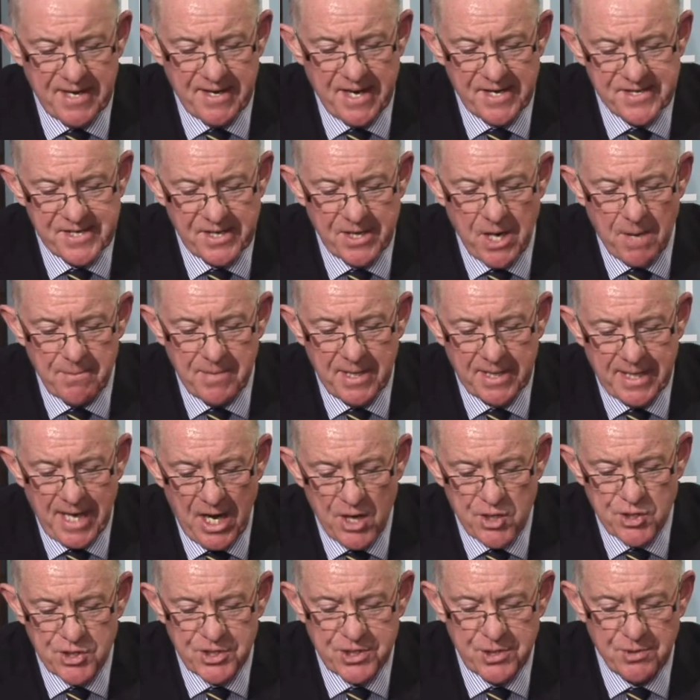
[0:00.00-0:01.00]
has an
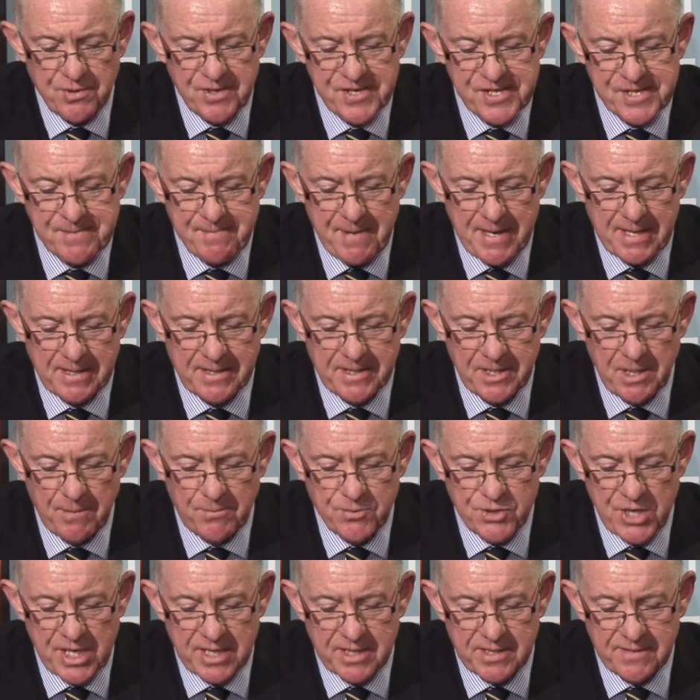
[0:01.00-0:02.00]
obligation to respect the
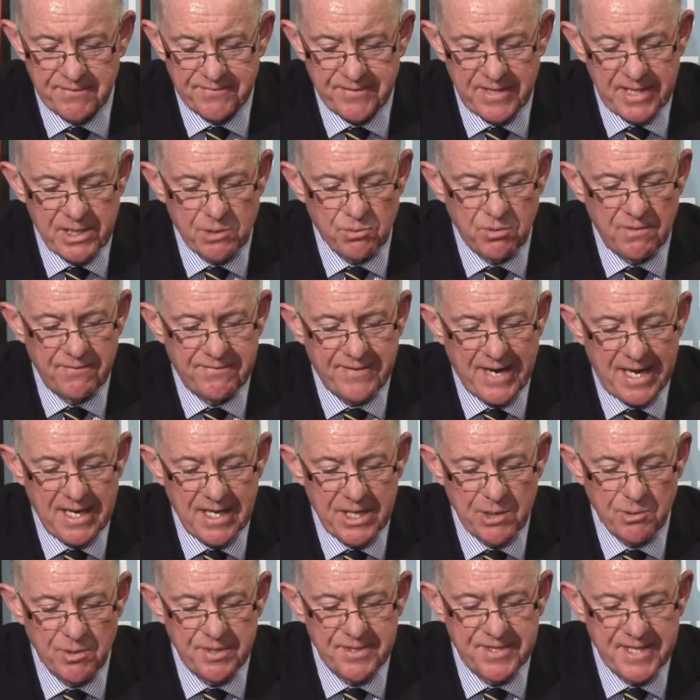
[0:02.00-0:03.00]
objective equal
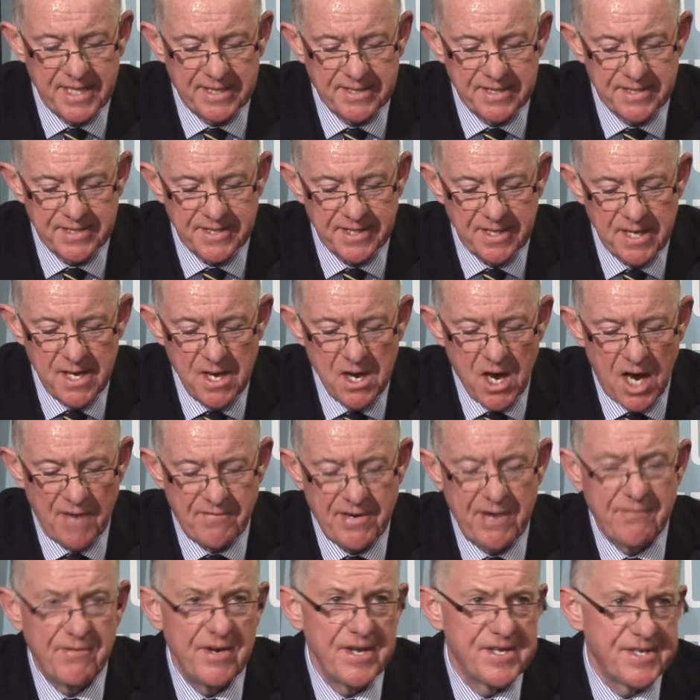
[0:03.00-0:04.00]
value and dignity of
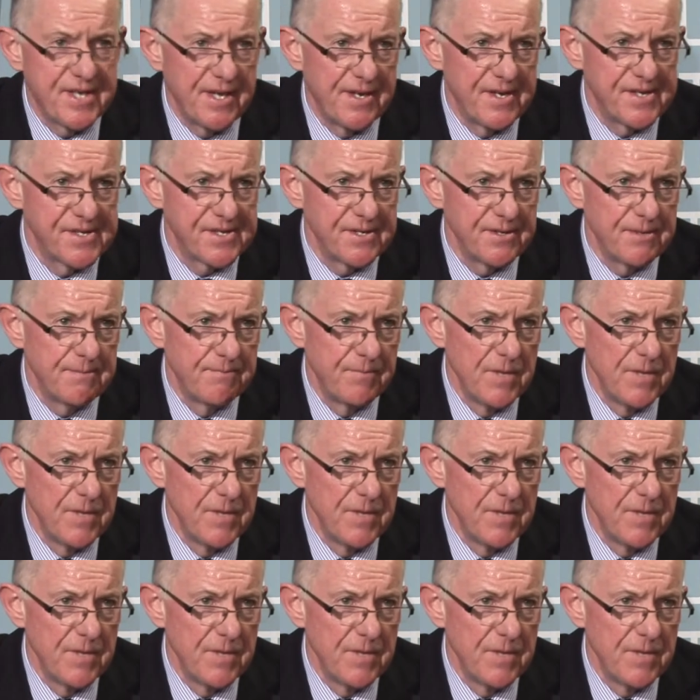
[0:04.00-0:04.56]
every citizen,